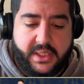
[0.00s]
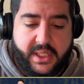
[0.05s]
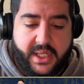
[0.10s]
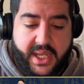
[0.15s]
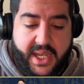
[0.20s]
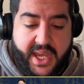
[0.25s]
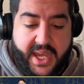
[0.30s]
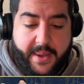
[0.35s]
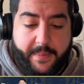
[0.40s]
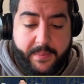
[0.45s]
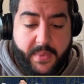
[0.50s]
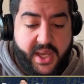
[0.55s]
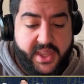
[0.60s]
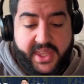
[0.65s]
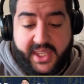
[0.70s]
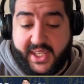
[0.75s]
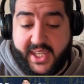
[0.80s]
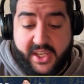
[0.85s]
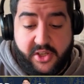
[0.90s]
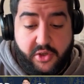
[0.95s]
I
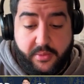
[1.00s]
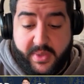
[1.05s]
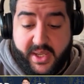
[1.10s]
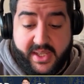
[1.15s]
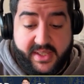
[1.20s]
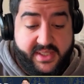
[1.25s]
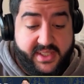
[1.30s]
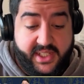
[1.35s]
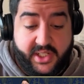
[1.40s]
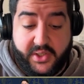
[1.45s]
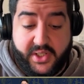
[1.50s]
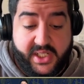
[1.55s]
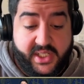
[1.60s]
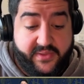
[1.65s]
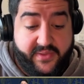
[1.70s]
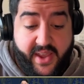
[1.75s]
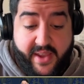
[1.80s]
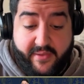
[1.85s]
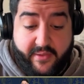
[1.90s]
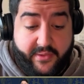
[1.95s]
think he should be a serious
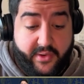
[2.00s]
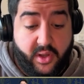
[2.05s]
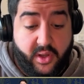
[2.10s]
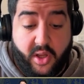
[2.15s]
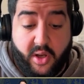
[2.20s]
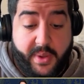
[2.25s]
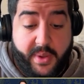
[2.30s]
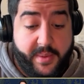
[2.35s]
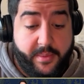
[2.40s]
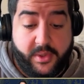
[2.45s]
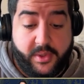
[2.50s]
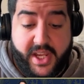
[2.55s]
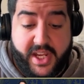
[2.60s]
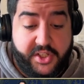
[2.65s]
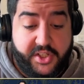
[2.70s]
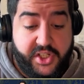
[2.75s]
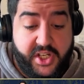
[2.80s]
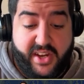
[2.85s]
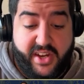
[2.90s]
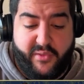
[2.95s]
favourite for a lot of people
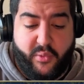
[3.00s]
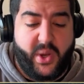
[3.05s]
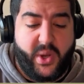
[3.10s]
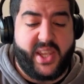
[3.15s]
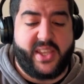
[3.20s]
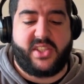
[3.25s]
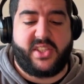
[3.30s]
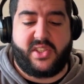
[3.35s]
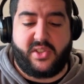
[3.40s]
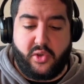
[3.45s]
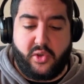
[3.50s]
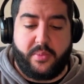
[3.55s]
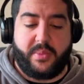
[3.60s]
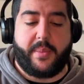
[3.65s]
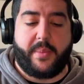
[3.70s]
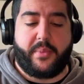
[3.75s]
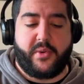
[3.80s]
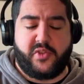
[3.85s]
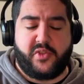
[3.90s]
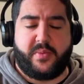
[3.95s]
next year if we assume that
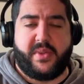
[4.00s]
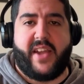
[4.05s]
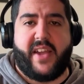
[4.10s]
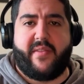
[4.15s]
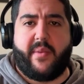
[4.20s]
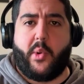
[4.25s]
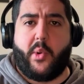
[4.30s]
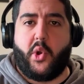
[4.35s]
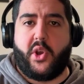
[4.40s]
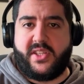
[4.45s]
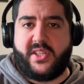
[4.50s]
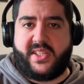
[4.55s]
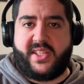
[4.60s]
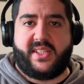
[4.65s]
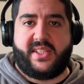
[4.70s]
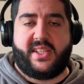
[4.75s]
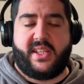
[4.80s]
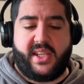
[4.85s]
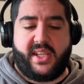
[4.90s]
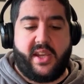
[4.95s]
Brisbane have a more
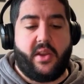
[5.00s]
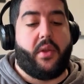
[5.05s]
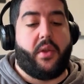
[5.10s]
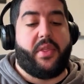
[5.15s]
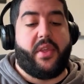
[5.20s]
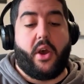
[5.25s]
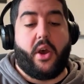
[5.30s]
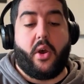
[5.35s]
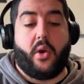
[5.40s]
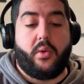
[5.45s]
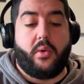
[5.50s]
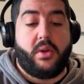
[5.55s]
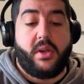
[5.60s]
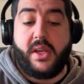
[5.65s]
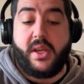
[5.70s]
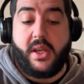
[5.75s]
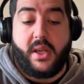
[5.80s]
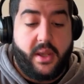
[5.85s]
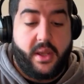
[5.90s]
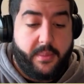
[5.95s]
consistent year on the whole.
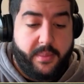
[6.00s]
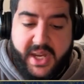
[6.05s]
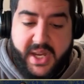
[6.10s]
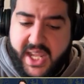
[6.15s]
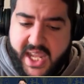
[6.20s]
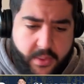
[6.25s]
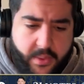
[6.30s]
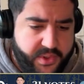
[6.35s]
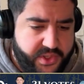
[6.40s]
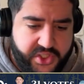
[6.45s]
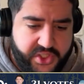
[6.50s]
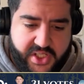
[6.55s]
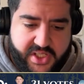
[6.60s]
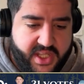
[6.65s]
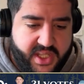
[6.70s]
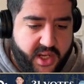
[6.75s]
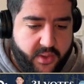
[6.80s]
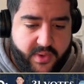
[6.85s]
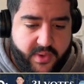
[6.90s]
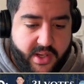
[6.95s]
But he was just
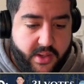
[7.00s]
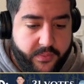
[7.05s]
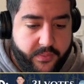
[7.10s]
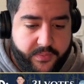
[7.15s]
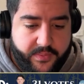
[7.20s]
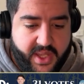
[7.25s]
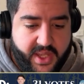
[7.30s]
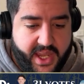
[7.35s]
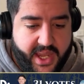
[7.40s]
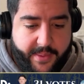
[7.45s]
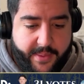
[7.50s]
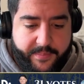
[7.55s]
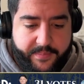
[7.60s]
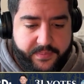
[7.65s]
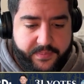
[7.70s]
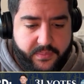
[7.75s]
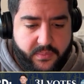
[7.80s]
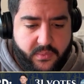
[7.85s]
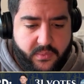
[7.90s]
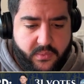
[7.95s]
unreal. And
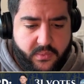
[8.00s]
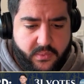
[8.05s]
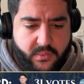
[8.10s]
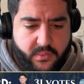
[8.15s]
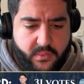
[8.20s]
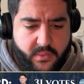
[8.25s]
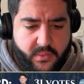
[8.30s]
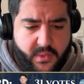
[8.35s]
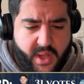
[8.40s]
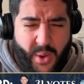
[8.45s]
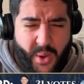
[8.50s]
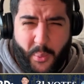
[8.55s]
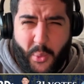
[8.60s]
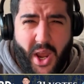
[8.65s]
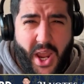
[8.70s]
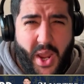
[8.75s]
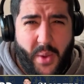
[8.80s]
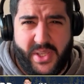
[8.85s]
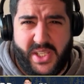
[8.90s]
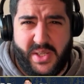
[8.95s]

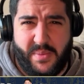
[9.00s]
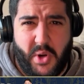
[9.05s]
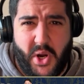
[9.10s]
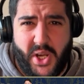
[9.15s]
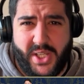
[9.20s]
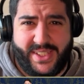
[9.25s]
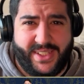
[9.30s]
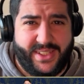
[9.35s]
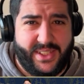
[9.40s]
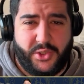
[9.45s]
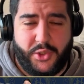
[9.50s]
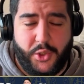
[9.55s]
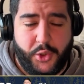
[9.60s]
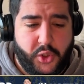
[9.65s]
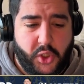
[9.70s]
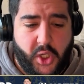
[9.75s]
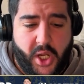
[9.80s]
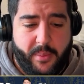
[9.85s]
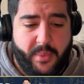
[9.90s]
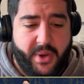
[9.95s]
why are we surprised? He's a
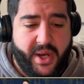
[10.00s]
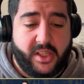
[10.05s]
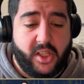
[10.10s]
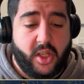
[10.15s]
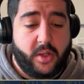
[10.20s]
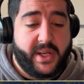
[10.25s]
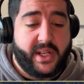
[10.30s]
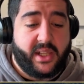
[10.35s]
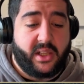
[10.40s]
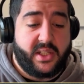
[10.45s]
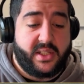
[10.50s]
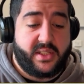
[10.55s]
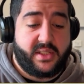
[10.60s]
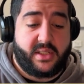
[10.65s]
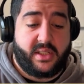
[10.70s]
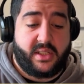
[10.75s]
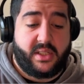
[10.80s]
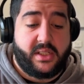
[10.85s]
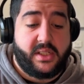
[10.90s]
two-time Brownlow medalist,